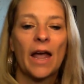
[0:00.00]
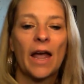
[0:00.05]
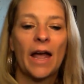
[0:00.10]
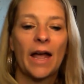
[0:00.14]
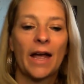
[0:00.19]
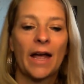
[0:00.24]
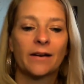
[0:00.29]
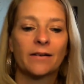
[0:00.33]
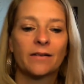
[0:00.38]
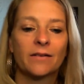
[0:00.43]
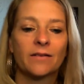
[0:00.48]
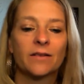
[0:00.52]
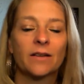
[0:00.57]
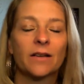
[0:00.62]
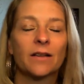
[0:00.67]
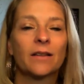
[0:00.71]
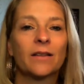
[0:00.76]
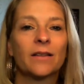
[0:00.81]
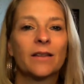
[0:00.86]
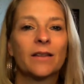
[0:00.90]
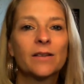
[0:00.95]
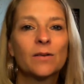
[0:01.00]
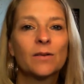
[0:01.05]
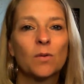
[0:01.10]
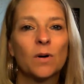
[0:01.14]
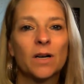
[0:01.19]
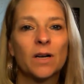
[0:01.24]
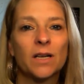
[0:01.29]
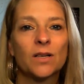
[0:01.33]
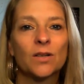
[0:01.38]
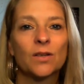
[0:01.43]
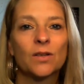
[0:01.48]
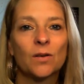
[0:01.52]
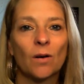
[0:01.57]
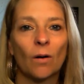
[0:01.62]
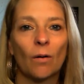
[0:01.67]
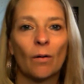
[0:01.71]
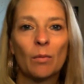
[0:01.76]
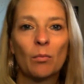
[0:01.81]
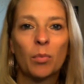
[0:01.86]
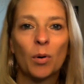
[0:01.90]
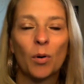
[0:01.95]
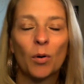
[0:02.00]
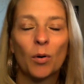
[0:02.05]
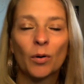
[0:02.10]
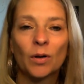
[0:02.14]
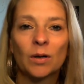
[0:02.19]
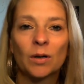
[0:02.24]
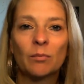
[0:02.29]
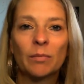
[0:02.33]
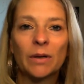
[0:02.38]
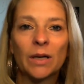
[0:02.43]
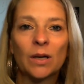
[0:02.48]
And this one is so important